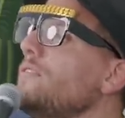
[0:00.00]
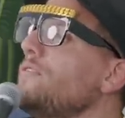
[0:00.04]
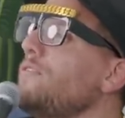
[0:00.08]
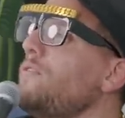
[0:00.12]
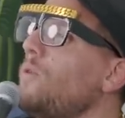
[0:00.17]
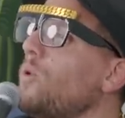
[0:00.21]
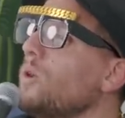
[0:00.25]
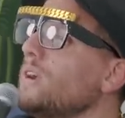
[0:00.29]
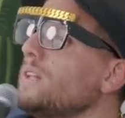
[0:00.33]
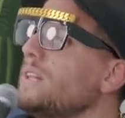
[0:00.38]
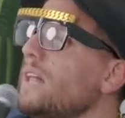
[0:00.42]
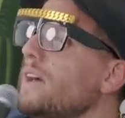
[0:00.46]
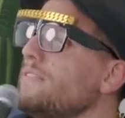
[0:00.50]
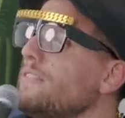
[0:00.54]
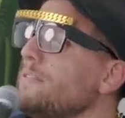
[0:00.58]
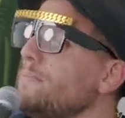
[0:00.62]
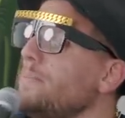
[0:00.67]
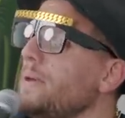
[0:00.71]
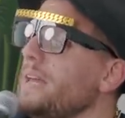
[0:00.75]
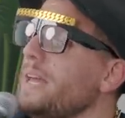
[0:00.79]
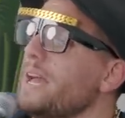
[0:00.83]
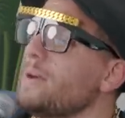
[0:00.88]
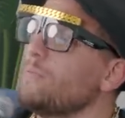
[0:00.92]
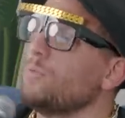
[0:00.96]
at 4:11
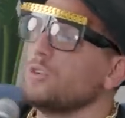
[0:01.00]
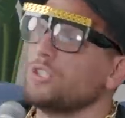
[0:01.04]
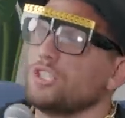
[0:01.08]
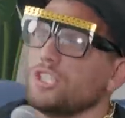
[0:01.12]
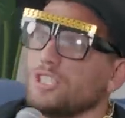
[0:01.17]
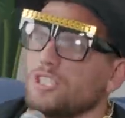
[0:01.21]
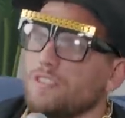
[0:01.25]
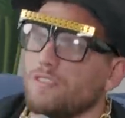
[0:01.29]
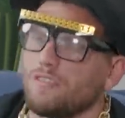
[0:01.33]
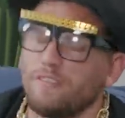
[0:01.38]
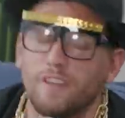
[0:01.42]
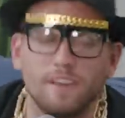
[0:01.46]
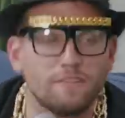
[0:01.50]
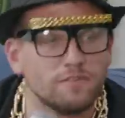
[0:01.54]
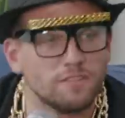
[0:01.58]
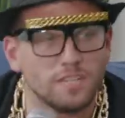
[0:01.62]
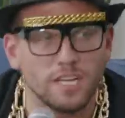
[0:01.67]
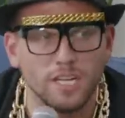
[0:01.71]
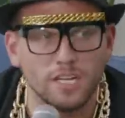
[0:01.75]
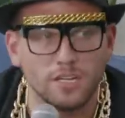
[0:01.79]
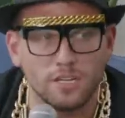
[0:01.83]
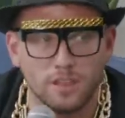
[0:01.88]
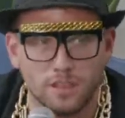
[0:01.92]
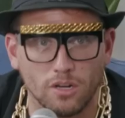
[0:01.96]
p.m., which is
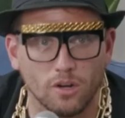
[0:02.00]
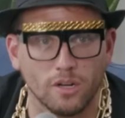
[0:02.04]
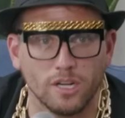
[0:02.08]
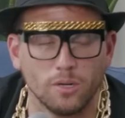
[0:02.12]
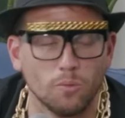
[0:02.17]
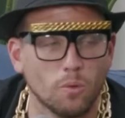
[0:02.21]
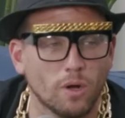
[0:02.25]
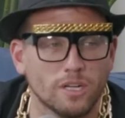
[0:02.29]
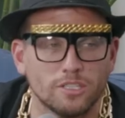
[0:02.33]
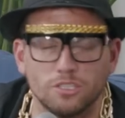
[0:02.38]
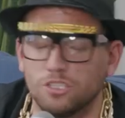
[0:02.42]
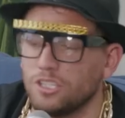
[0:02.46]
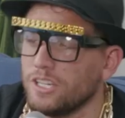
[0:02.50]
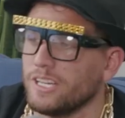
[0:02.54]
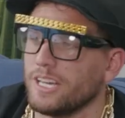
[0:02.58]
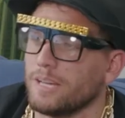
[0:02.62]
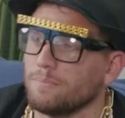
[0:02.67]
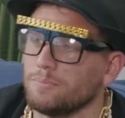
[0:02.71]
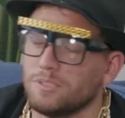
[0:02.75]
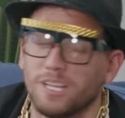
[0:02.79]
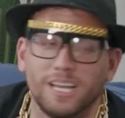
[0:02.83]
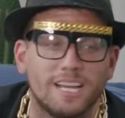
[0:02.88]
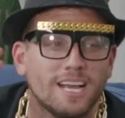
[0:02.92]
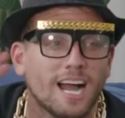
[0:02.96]
15:31
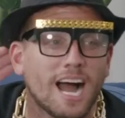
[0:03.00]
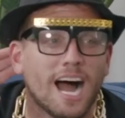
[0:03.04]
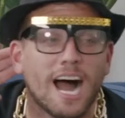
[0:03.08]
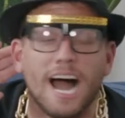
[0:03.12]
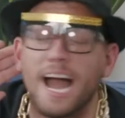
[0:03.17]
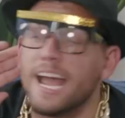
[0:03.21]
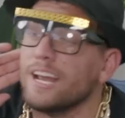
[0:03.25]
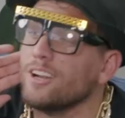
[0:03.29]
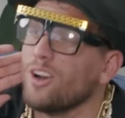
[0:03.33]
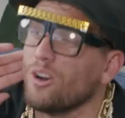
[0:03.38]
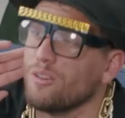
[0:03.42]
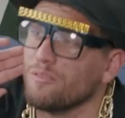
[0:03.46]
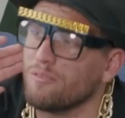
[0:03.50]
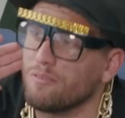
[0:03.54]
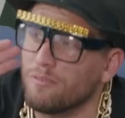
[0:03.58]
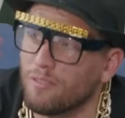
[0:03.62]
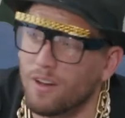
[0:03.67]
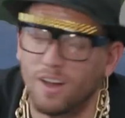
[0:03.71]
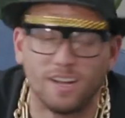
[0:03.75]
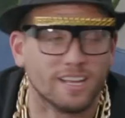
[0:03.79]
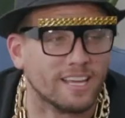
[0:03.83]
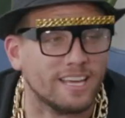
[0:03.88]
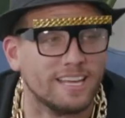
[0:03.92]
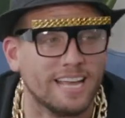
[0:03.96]
GMT. I don't
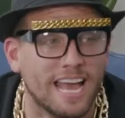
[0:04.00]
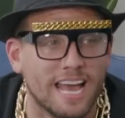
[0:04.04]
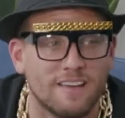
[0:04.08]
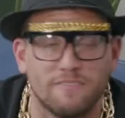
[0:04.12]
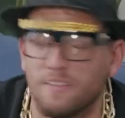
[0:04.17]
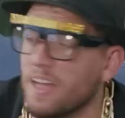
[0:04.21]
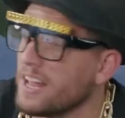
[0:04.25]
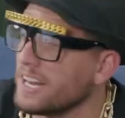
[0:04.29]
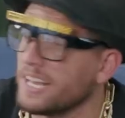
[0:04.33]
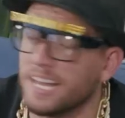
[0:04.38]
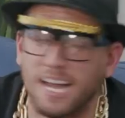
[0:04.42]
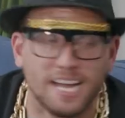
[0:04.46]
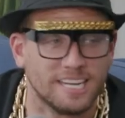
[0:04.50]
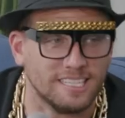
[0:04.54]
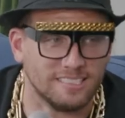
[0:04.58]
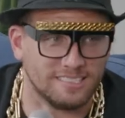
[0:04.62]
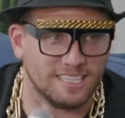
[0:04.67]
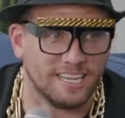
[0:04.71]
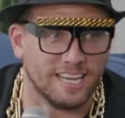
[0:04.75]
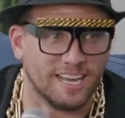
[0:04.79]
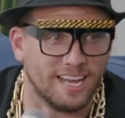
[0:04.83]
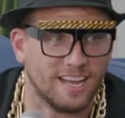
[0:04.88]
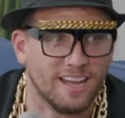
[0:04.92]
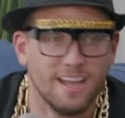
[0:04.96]
have any
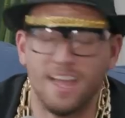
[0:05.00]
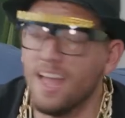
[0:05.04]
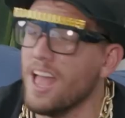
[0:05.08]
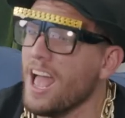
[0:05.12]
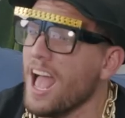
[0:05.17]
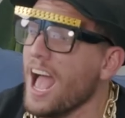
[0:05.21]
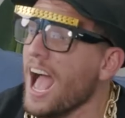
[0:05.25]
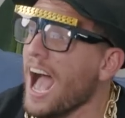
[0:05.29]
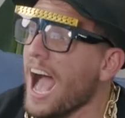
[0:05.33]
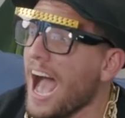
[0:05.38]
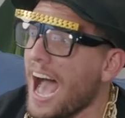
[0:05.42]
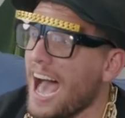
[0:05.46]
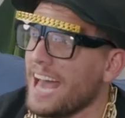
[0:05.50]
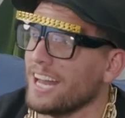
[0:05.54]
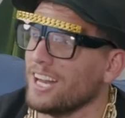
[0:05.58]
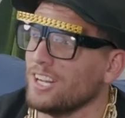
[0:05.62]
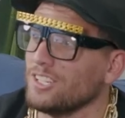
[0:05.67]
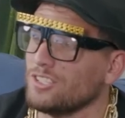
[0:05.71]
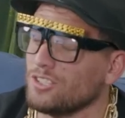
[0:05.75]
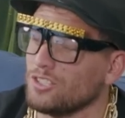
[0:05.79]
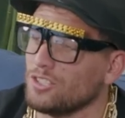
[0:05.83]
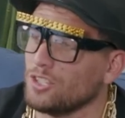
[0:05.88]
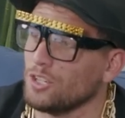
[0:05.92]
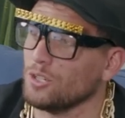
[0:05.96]
idea how
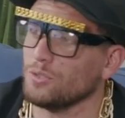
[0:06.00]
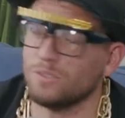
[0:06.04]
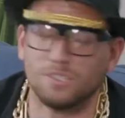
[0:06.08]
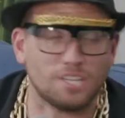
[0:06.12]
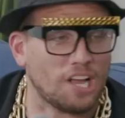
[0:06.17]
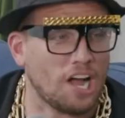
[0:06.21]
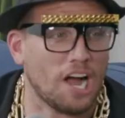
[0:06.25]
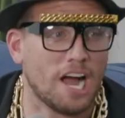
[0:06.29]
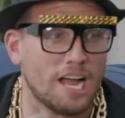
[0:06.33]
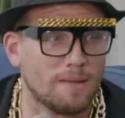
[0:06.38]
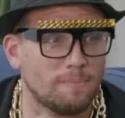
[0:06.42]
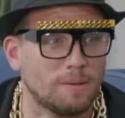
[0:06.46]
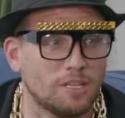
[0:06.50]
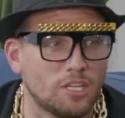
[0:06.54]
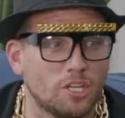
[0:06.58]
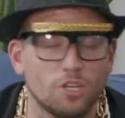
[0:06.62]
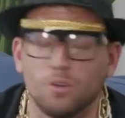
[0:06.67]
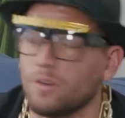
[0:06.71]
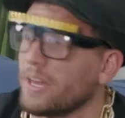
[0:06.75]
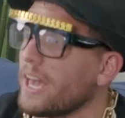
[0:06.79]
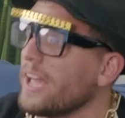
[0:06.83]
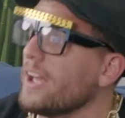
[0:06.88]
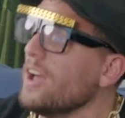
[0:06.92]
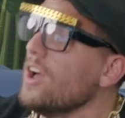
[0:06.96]
to do time No, in the
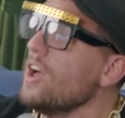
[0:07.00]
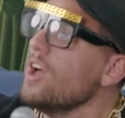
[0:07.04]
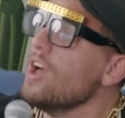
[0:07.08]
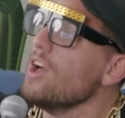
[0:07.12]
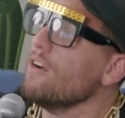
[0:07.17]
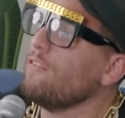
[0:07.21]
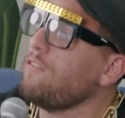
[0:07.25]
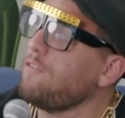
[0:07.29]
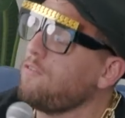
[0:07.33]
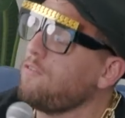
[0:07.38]
UK. no.